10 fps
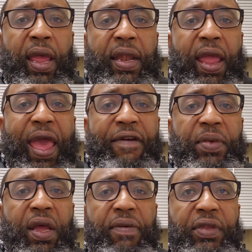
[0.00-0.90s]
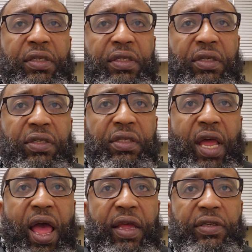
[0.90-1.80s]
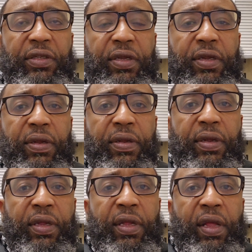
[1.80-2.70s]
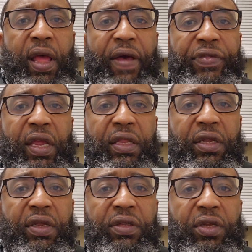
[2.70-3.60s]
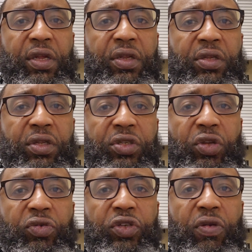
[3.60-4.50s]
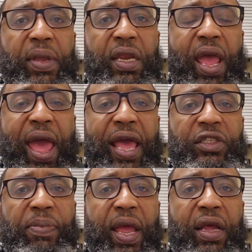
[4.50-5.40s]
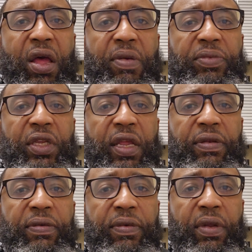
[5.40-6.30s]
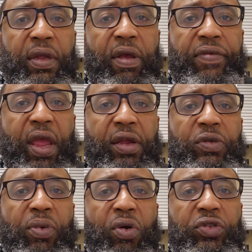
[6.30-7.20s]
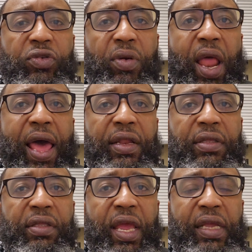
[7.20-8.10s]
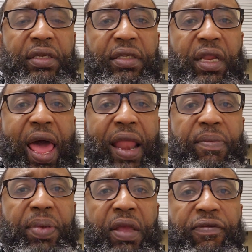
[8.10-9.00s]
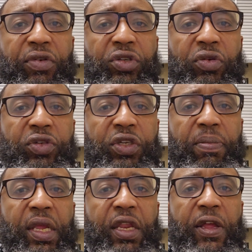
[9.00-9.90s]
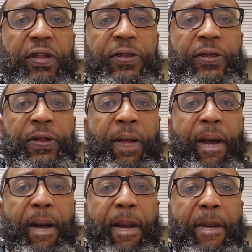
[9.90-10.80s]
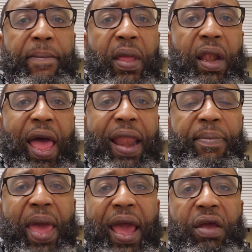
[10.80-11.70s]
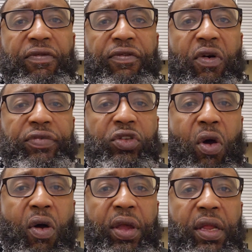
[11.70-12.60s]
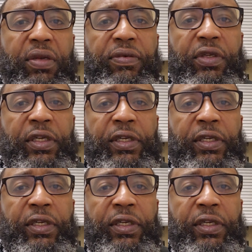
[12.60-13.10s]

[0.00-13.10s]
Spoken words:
and they have become desensitized. I think the social media aspect comes in. They're exposed to a lot of things. It's a lot of beef on social media, a lot of back and forth talking,